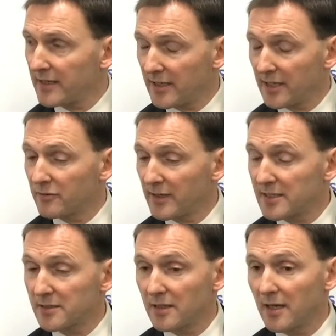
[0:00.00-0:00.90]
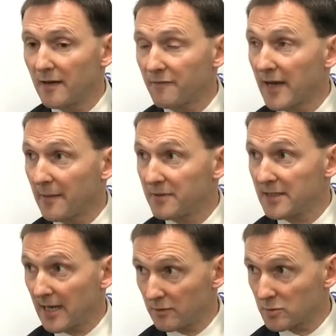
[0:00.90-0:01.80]
increase that have happened
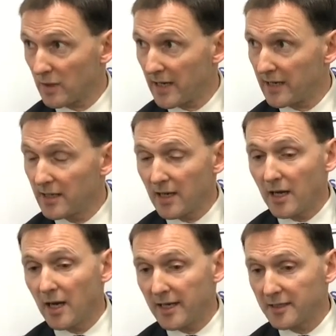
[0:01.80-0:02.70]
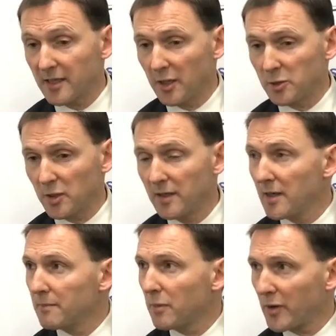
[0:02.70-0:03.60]
elsewhere uh, in the country,
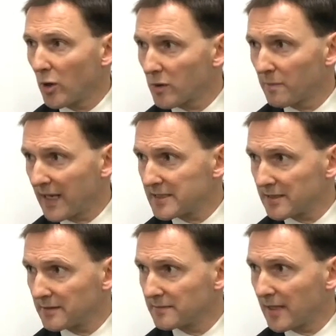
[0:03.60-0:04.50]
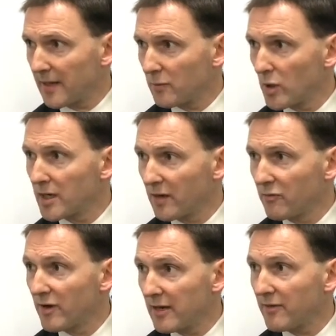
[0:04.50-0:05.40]
but we're not complacent and working
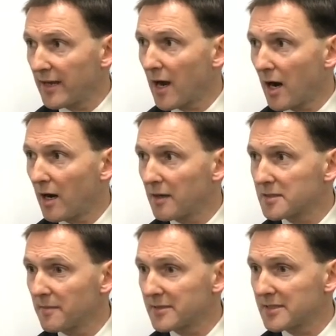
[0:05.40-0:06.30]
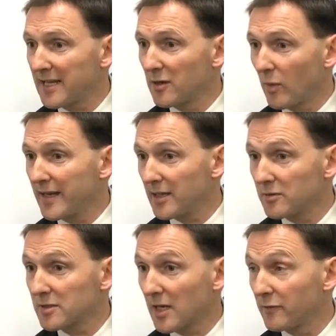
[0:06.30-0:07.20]
really, really hard to take away
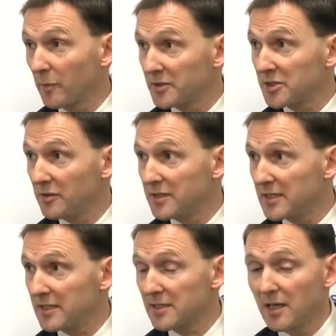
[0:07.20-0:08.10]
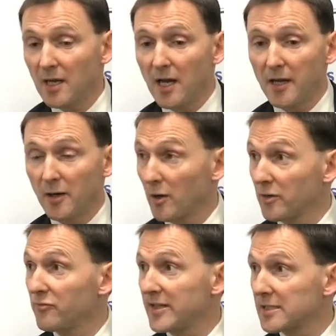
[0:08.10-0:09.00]
those kind of opportunities and all of
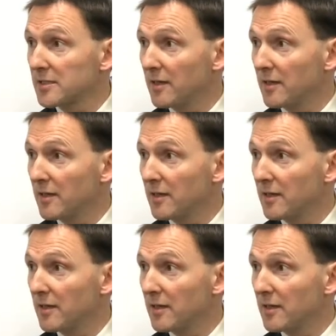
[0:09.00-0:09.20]
the risks